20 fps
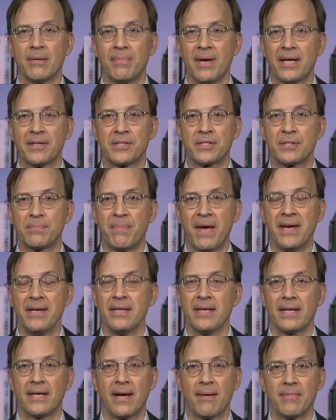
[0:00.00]
about
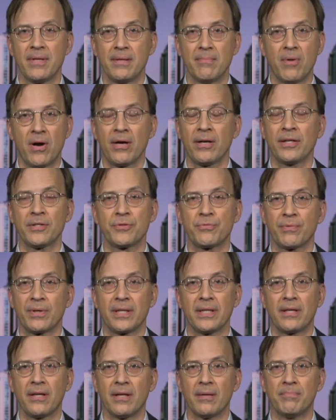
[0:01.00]
spending, I mean, the market's
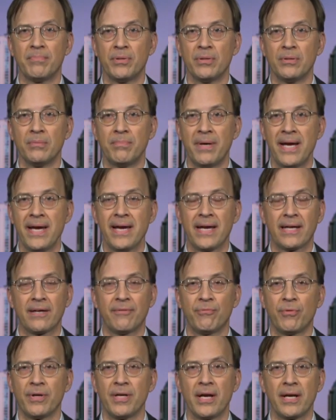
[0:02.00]
really going to pull back
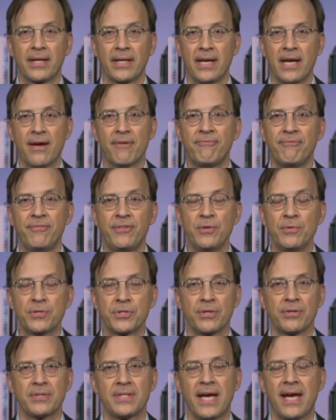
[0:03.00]
if we're not going to have
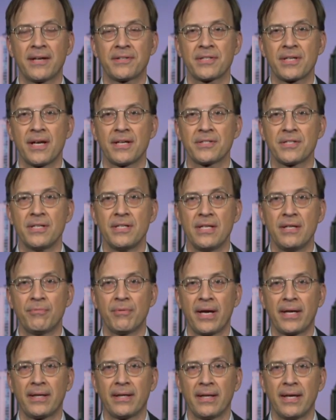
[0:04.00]
future tax cuts and
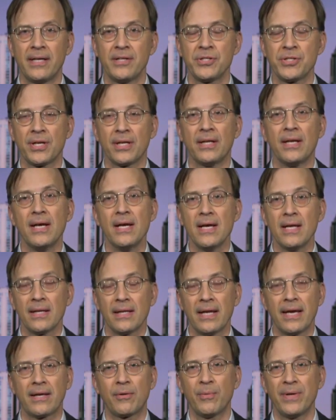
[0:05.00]
deregulation
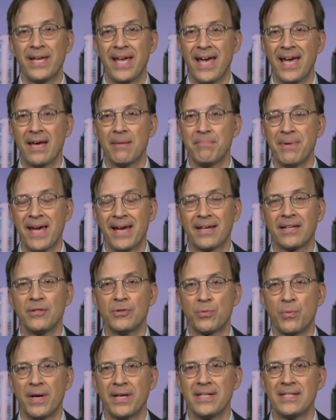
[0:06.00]
like we had back in
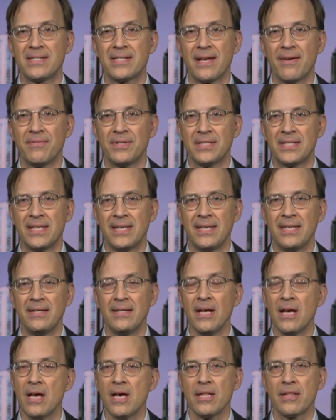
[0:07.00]

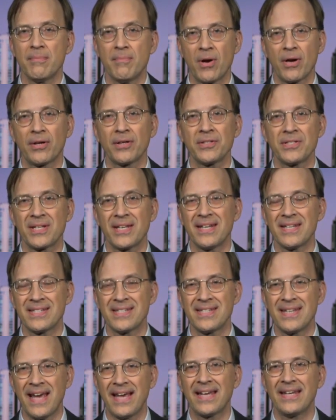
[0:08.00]
2017. The market's going to
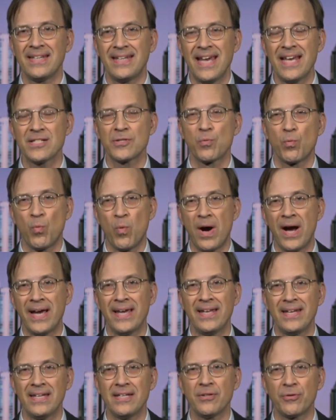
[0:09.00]
second guess why
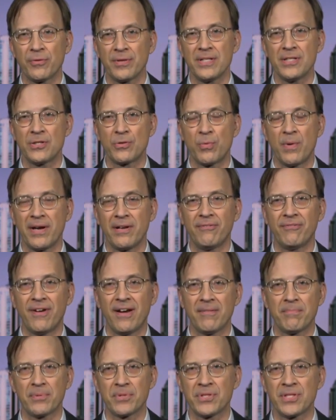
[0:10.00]
it increased
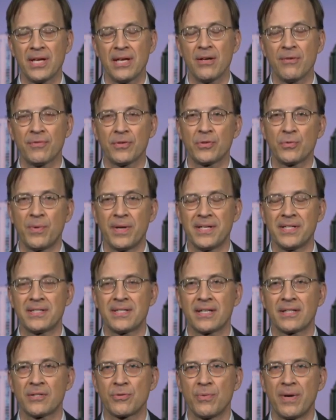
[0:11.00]
25% over
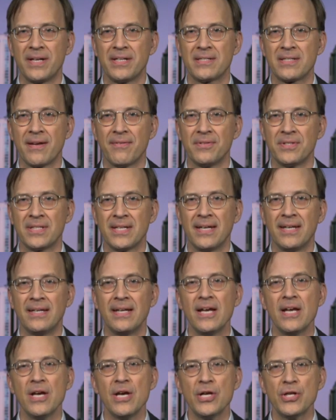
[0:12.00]
26, 2017.
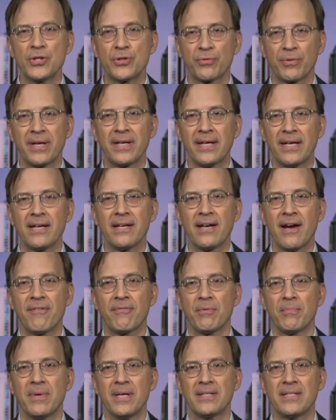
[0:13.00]
Shrinking
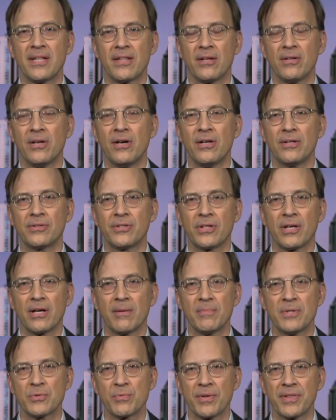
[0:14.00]
government in the long
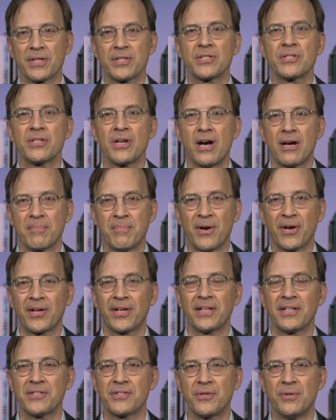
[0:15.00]
term is what the stock
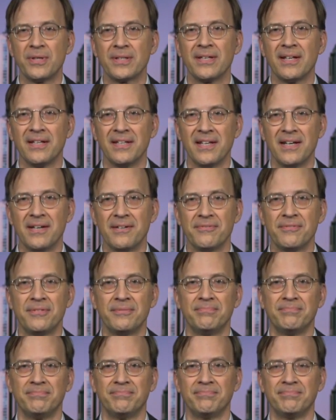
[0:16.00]
market is going to love.
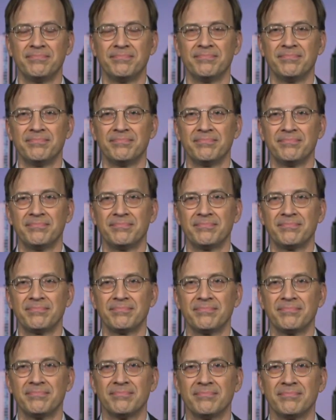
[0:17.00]
I can tell you right
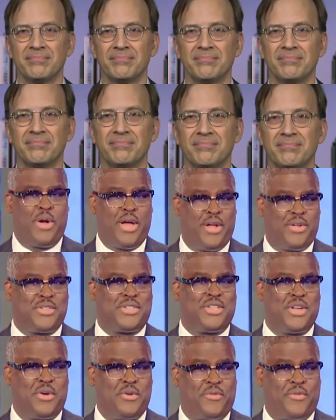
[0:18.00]
now, it's done very well
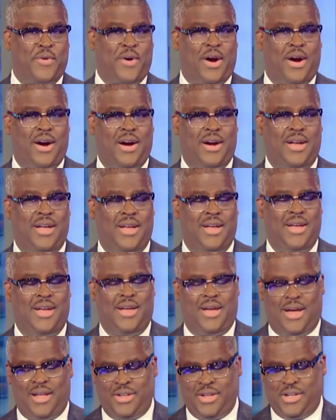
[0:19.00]
so far
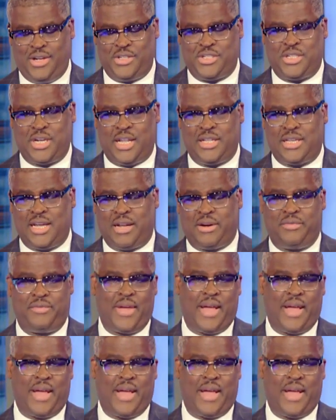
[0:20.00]
under the shutdown. In